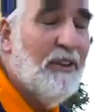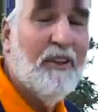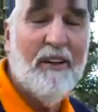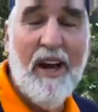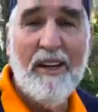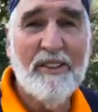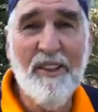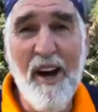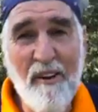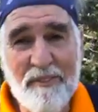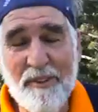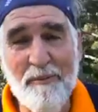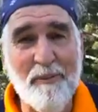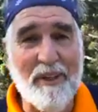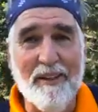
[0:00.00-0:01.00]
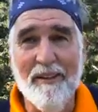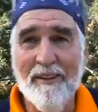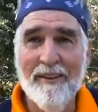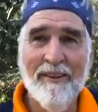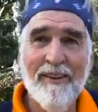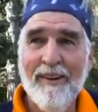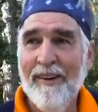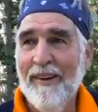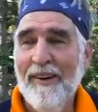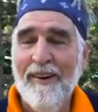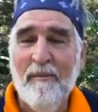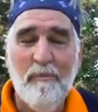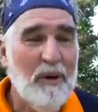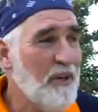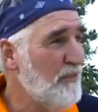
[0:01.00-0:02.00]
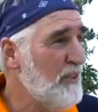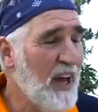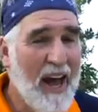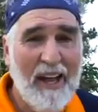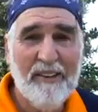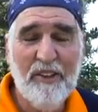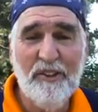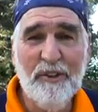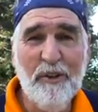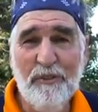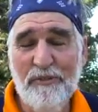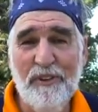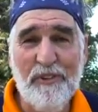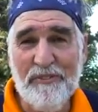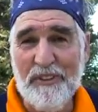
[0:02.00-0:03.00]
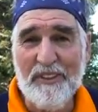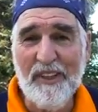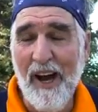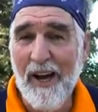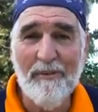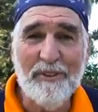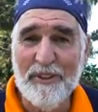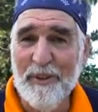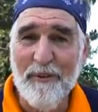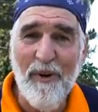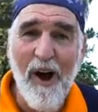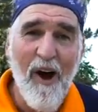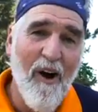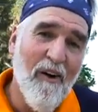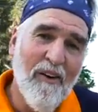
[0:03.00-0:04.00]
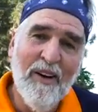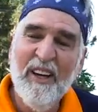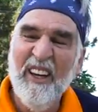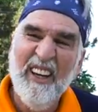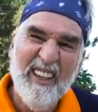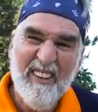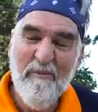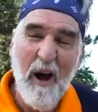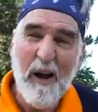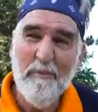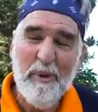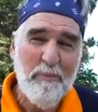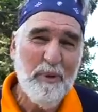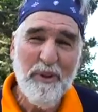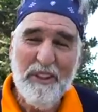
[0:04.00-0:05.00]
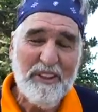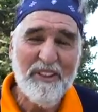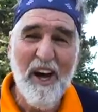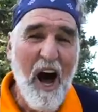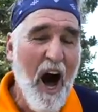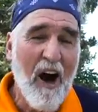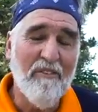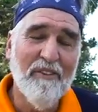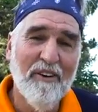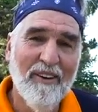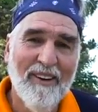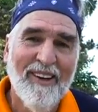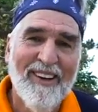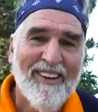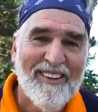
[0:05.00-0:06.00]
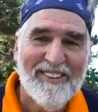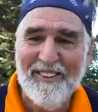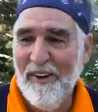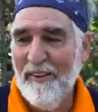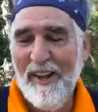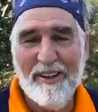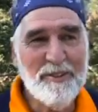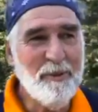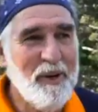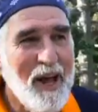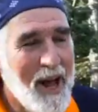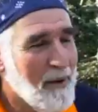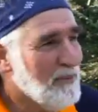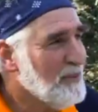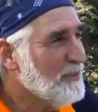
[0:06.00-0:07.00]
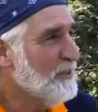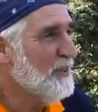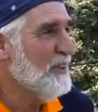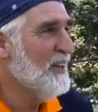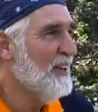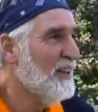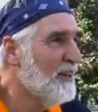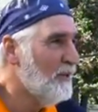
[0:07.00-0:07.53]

look that tough to me. But if you had to do it 50 times in a row, it might be pretty tough. So that's what happens with